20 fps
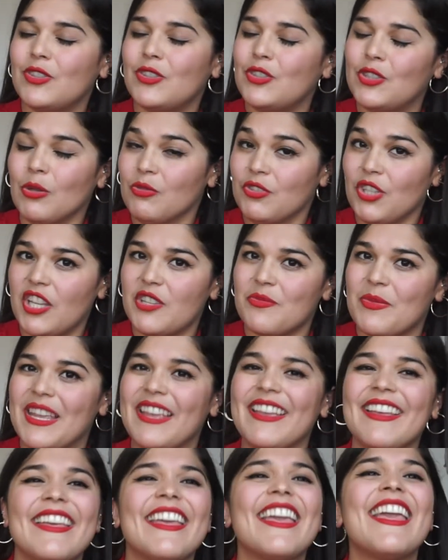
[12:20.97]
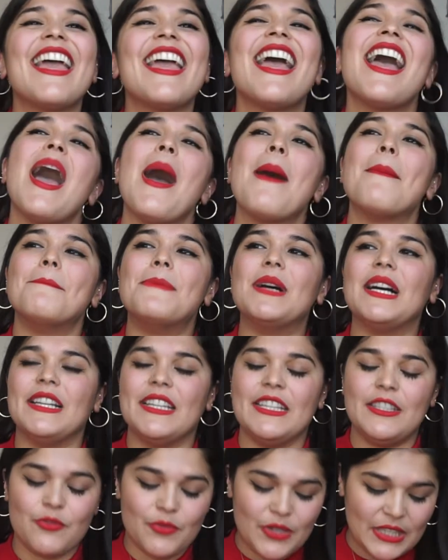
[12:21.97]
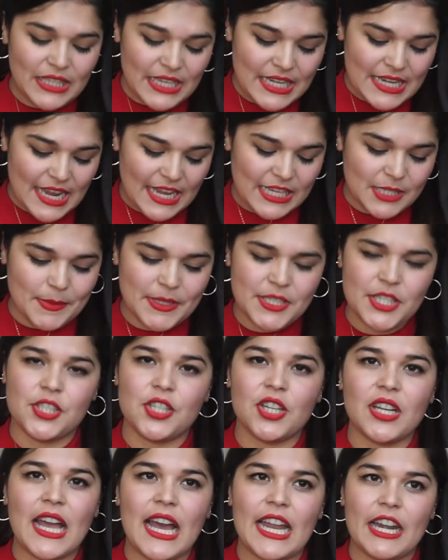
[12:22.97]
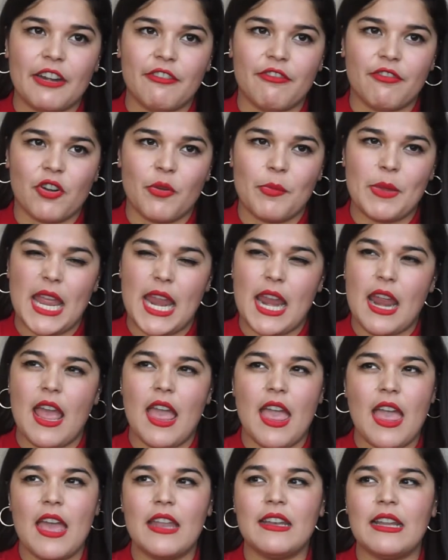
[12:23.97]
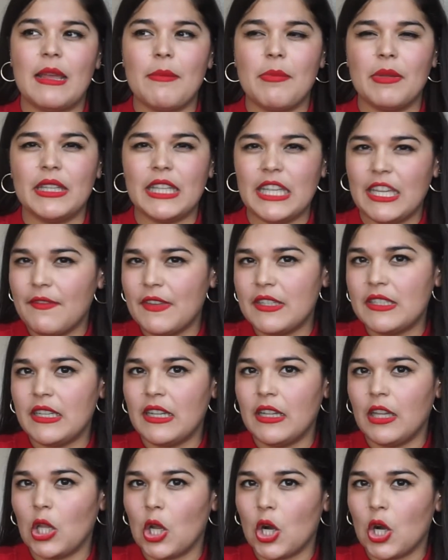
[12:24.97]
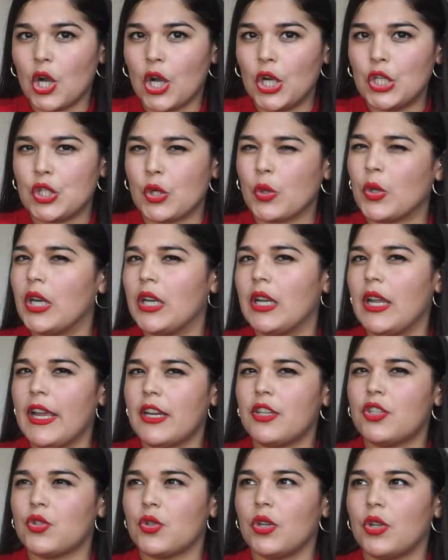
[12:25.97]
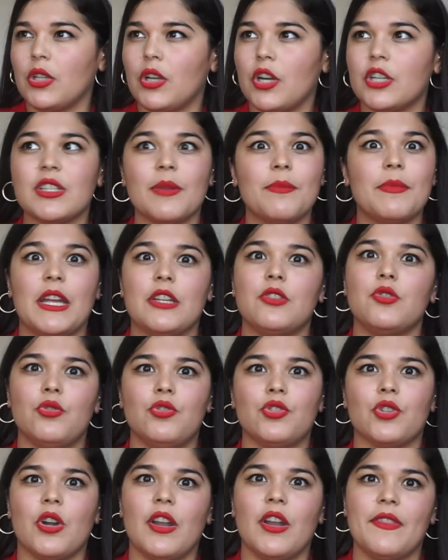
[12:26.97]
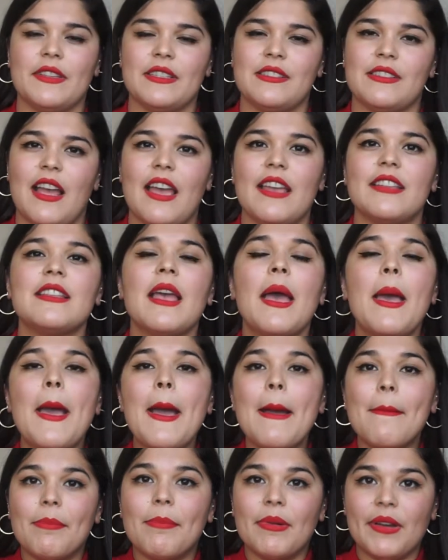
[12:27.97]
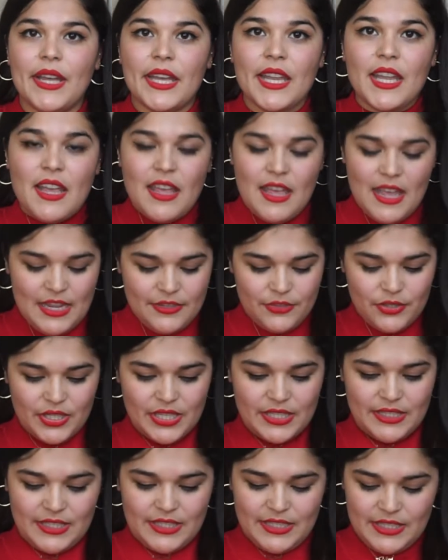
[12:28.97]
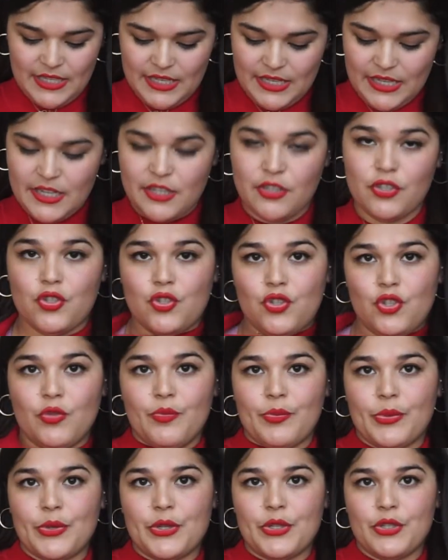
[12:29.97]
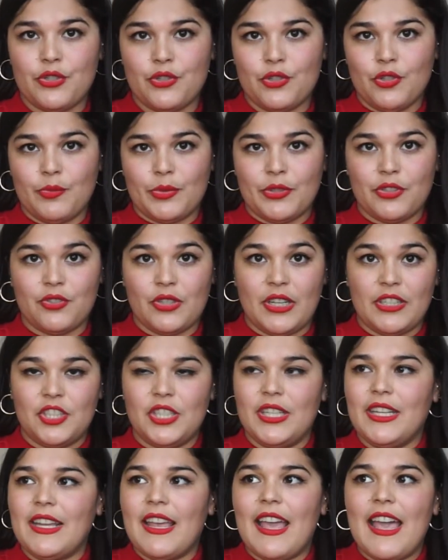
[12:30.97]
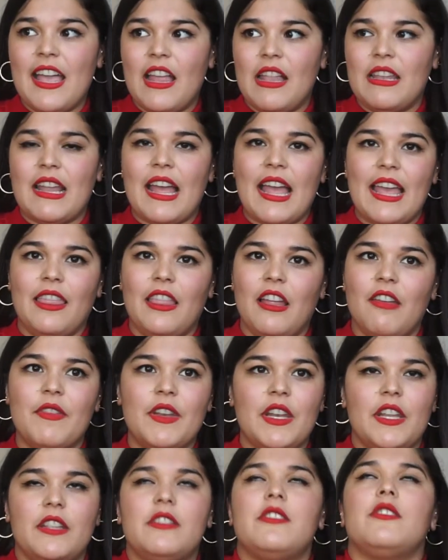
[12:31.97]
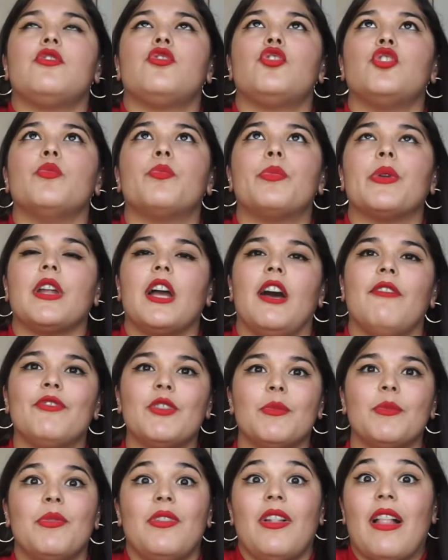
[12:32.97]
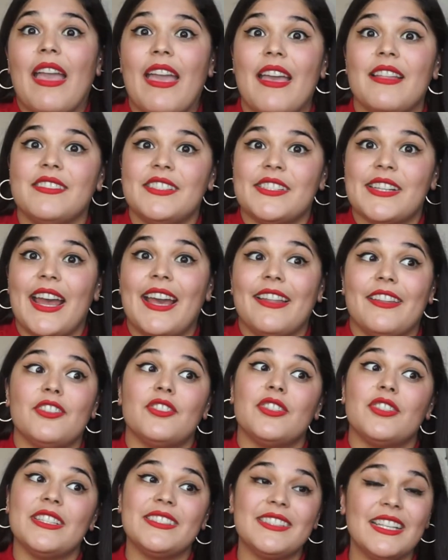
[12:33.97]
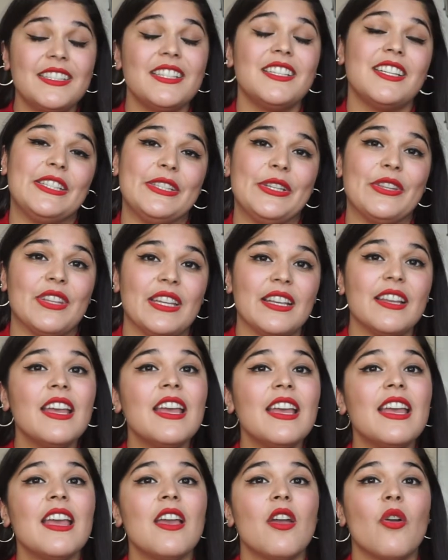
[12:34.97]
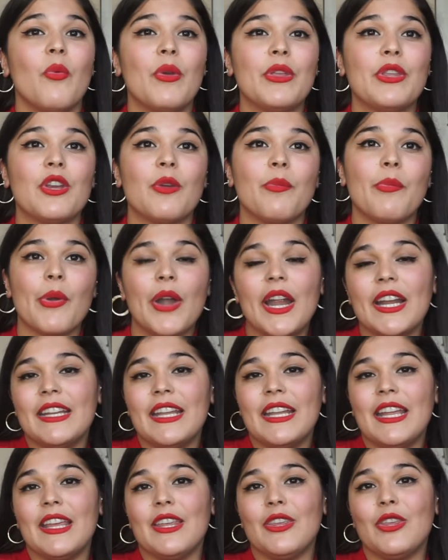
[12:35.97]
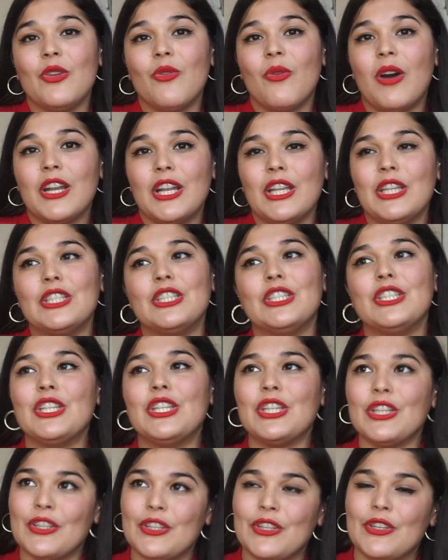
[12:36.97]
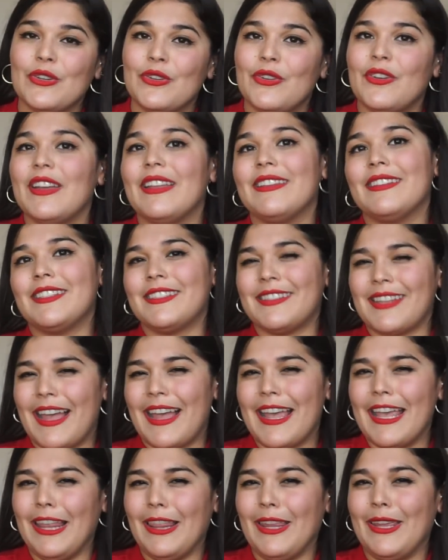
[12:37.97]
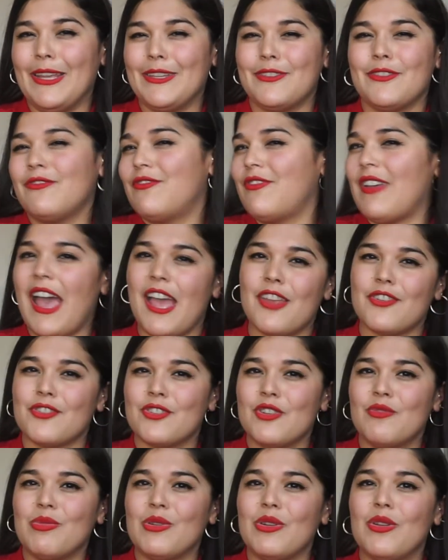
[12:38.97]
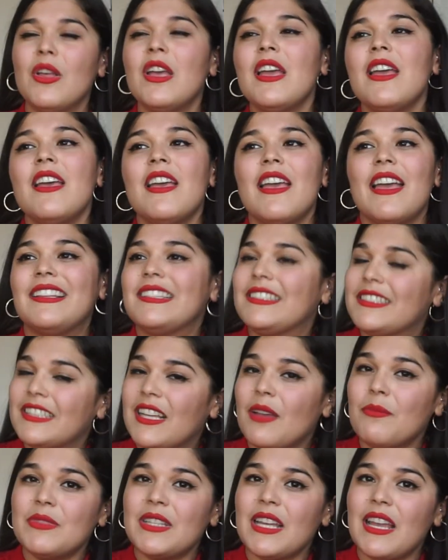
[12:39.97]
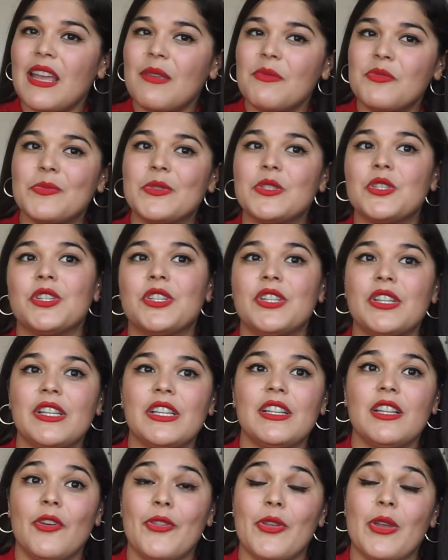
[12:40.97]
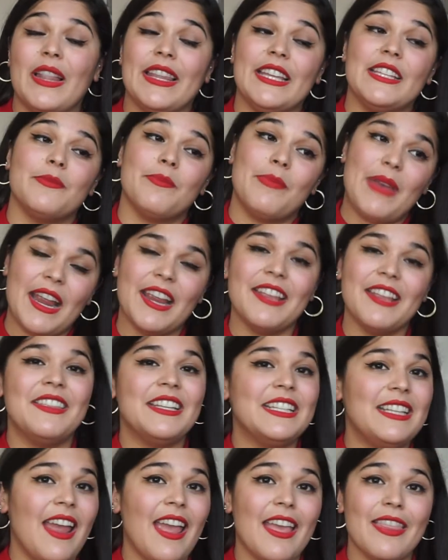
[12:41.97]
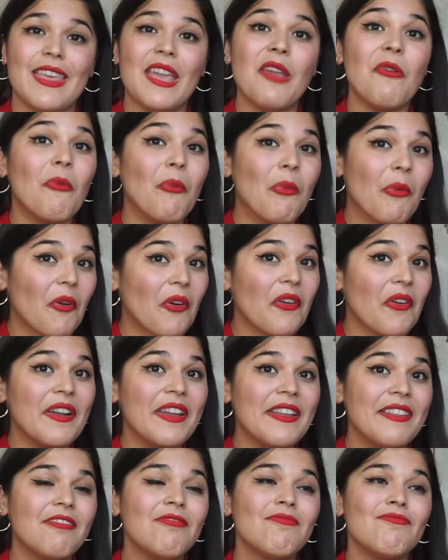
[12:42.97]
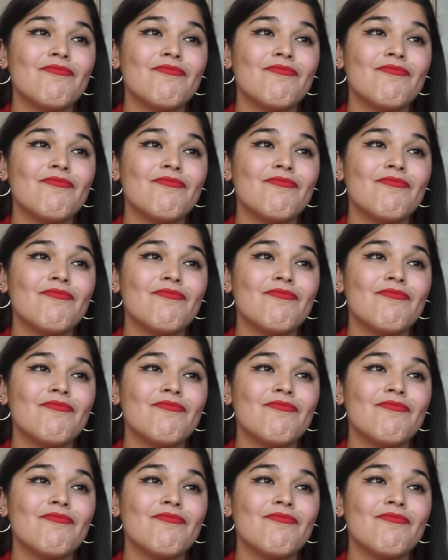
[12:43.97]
Don't judge me. But it's really nice. My sister got it for me and I believe it's a large or an extra large. I'm not too sure on the size. But as you can see, it is super, super stretchy and I love it. It's super comfortable and stylish because that's another thing. When you're pregnant, you want to look cute and stylish and fashionable. And sometimes maternity clothing, at least back in the day, they weren't